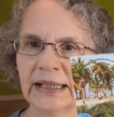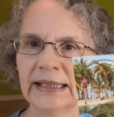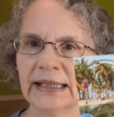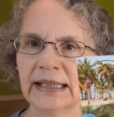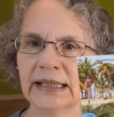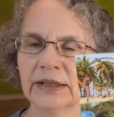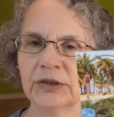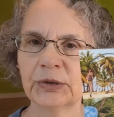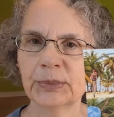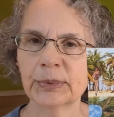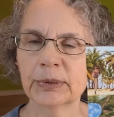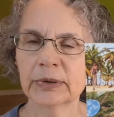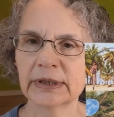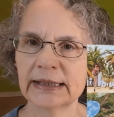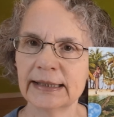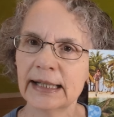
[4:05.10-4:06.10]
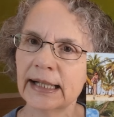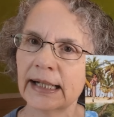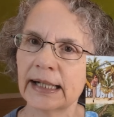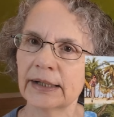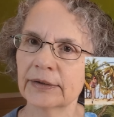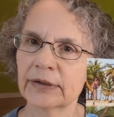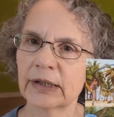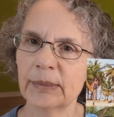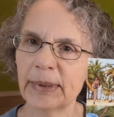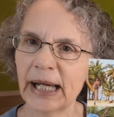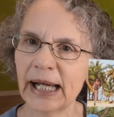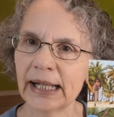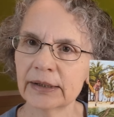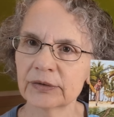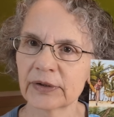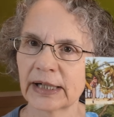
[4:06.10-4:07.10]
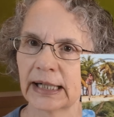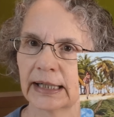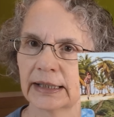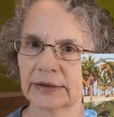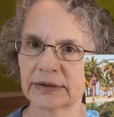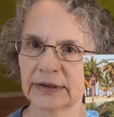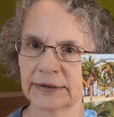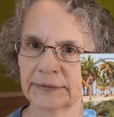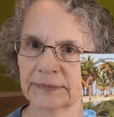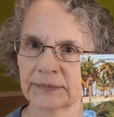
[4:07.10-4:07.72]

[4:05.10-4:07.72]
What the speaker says: I needed to print out the background.